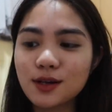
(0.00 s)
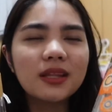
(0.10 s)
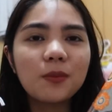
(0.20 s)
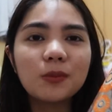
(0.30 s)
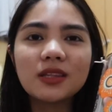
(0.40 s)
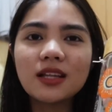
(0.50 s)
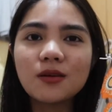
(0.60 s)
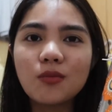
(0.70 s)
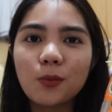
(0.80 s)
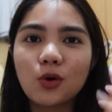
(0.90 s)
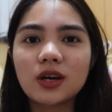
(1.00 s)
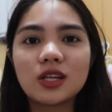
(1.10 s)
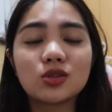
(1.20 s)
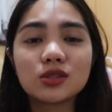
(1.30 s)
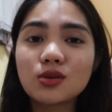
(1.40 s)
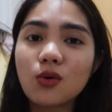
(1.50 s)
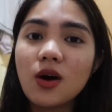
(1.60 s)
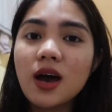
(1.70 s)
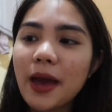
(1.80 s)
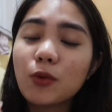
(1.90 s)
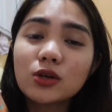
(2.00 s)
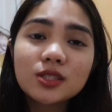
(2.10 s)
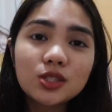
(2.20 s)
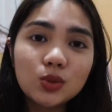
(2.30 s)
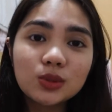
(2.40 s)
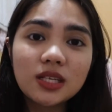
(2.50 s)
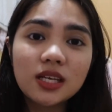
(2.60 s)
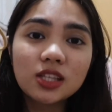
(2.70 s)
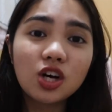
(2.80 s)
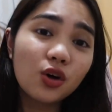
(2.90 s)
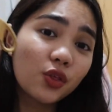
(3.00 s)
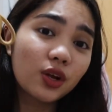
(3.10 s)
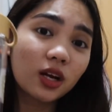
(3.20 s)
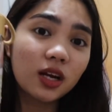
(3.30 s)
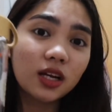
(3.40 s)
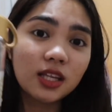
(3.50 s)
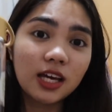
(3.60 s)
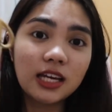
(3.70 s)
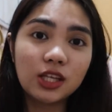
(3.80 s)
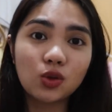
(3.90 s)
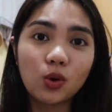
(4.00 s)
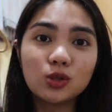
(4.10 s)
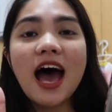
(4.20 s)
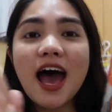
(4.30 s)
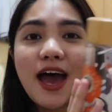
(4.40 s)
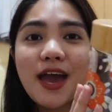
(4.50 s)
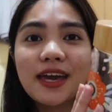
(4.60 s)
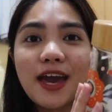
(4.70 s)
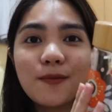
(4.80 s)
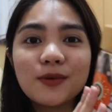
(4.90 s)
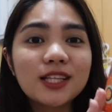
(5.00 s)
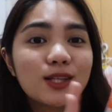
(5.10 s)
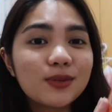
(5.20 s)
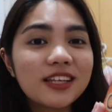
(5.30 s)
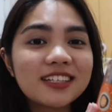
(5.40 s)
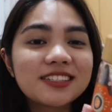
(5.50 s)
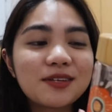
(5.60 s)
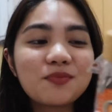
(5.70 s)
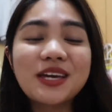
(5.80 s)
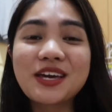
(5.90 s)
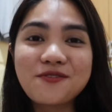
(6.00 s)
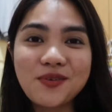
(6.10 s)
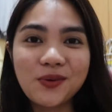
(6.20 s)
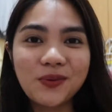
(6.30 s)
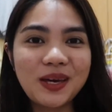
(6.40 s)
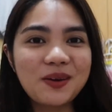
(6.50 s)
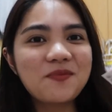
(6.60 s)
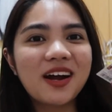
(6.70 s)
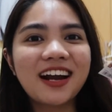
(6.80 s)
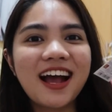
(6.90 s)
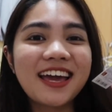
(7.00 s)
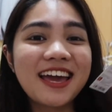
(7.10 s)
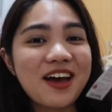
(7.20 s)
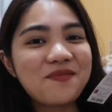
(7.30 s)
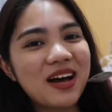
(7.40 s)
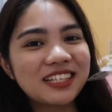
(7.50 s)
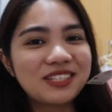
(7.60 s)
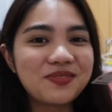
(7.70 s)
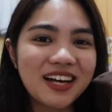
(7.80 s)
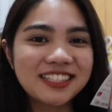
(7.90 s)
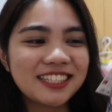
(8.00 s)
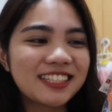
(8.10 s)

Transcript: Madaming binili yung mom kong ganito. So, I'm also using the other na ganito. I am including this in my giveaway para ayan, matchy-matchy